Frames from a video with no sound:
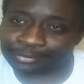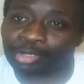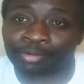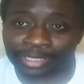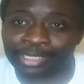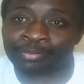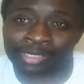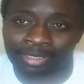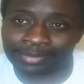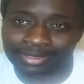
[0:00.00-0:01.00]
Okay, you
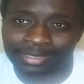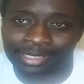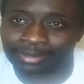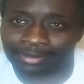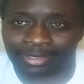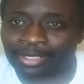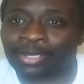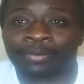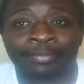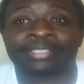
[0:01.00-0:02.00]
made a mistake.
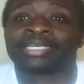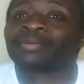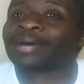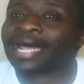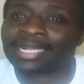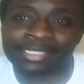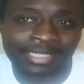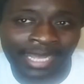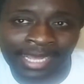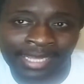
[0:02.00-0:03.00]
But they
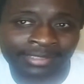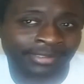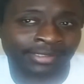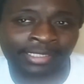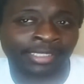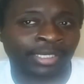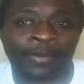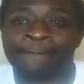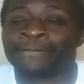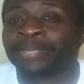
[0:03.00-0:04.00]
apologized and they
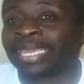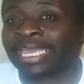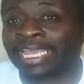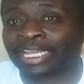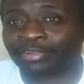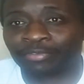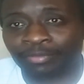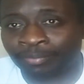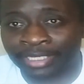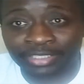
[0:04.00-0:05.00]
begged
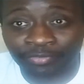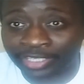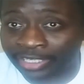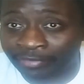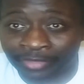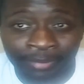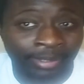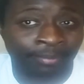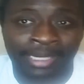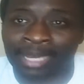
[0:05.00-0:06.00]
me to forgive them
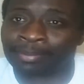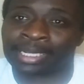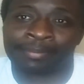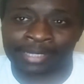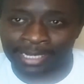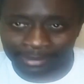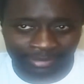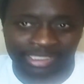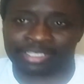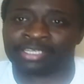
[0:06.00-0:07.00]
and blah, blah, blah.
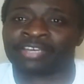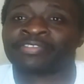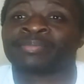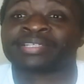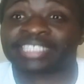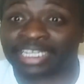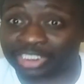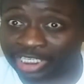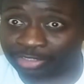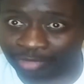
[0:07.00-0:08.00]
Give them a second
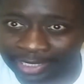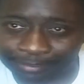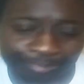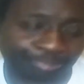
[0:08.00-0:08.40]
chance, right?